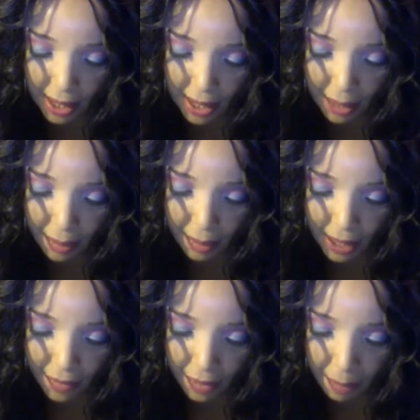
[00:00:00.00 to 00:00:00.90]
He was
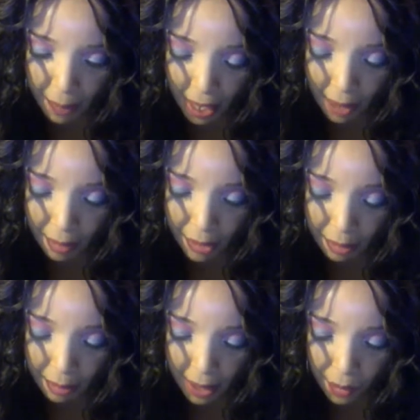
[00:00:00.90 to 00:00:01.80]
given power
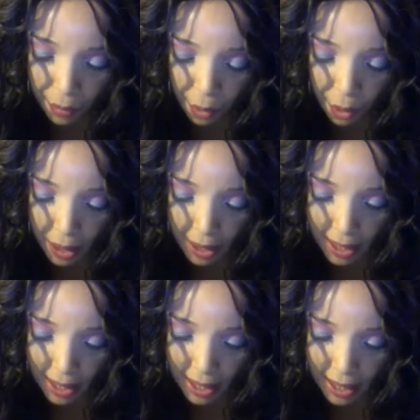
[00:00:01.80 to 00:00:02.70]
to make war
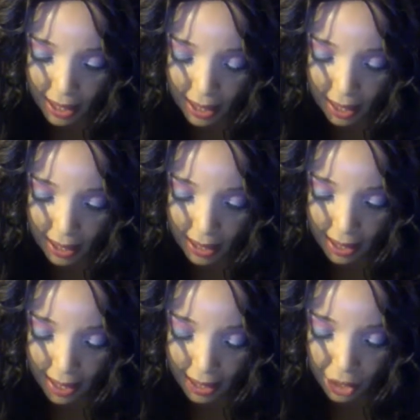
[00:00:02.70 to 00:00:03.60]
against the saints
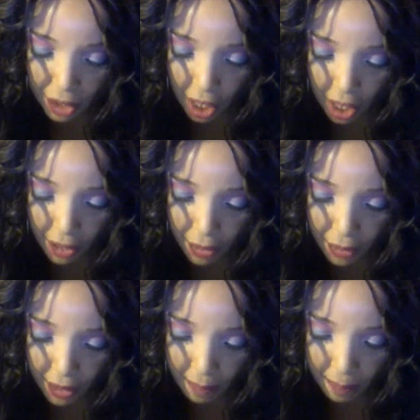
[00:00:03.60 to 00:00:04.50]
and to conquer
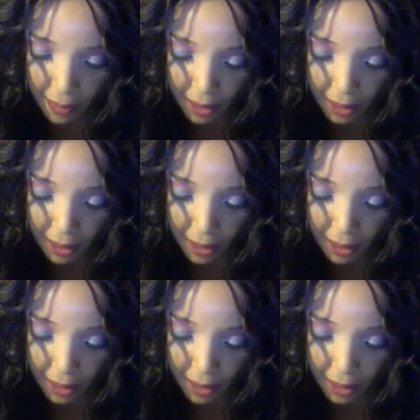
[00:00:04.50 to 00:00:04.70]
them.